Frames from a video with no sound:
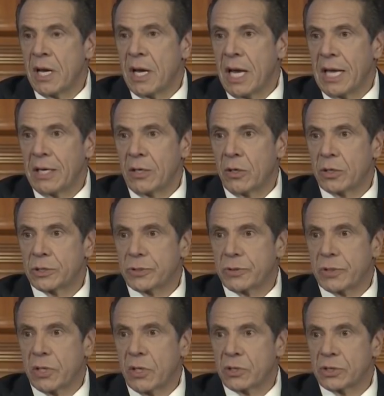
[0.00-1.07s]
a
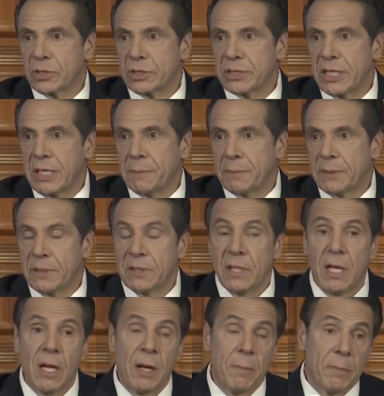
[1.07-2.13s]
larger and larger sample.
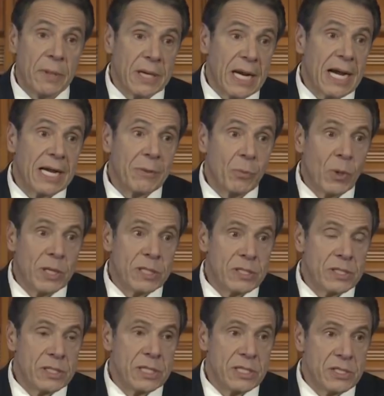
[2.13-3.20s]
But I want to
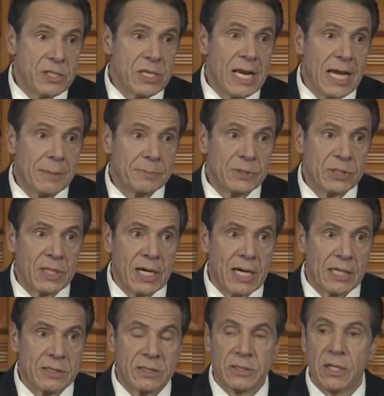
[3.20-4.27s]
see
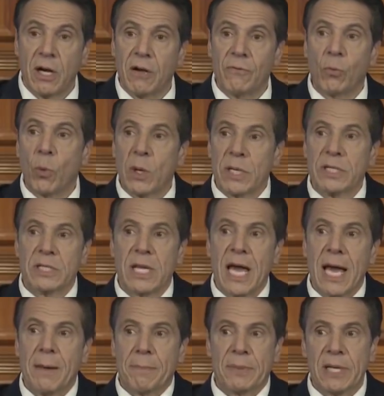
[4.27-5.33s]
snapshots of what is
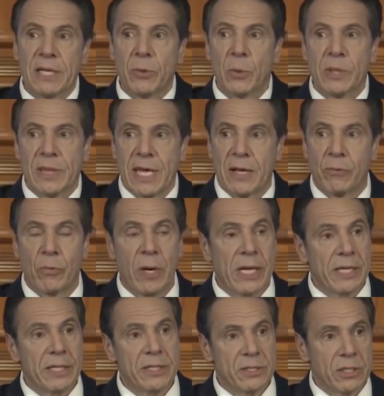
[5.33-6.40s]
happening with that
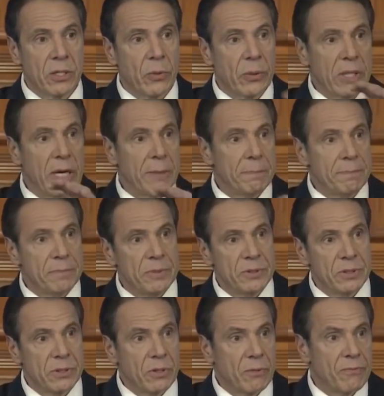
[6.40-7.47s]
rate. Is it going up?
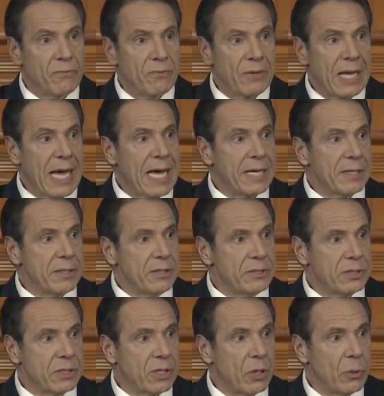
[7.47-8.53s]
Is it flat?
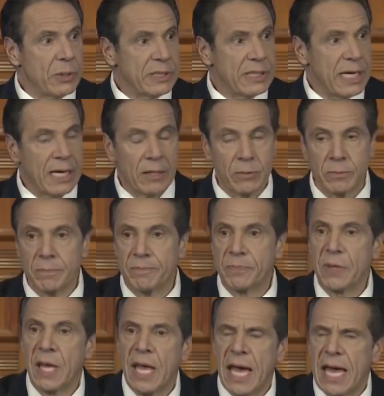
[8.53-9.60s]
Is it going down?
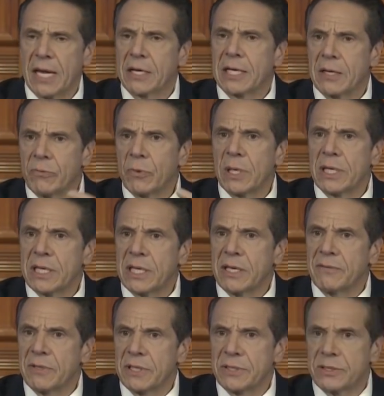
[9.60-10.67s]
And it can really
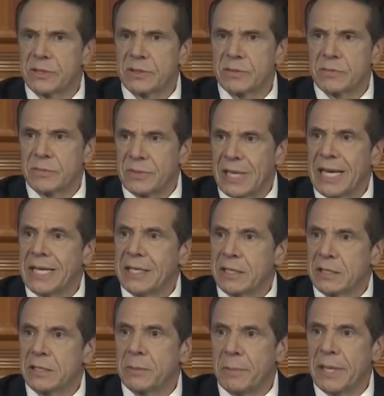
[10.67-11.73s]
give us
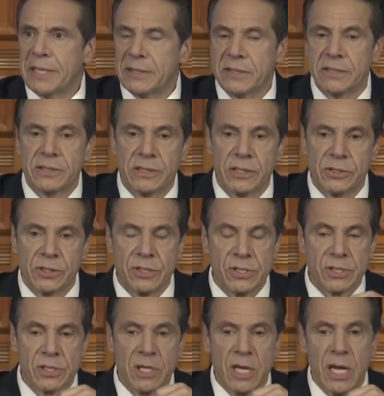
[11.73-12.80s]
data to make decisions.